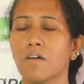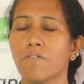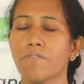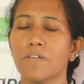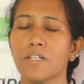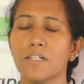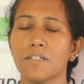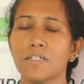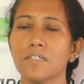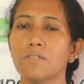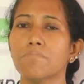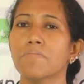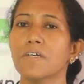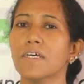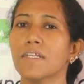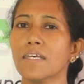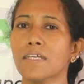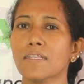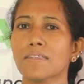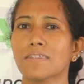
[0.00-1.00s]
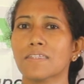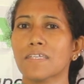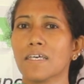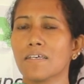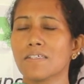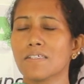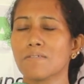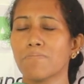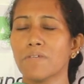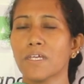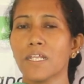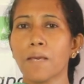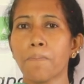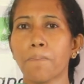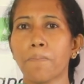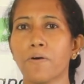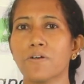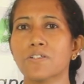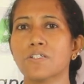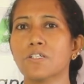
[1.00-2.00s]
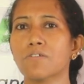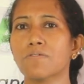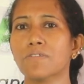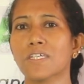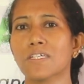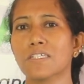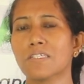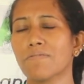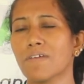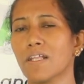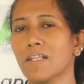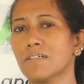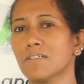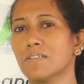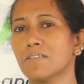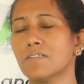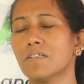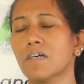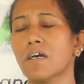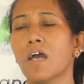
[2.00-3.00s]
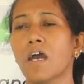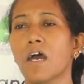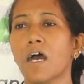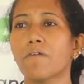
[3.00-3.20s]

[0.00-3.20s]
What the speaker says: We learn many things, many positive things we learn.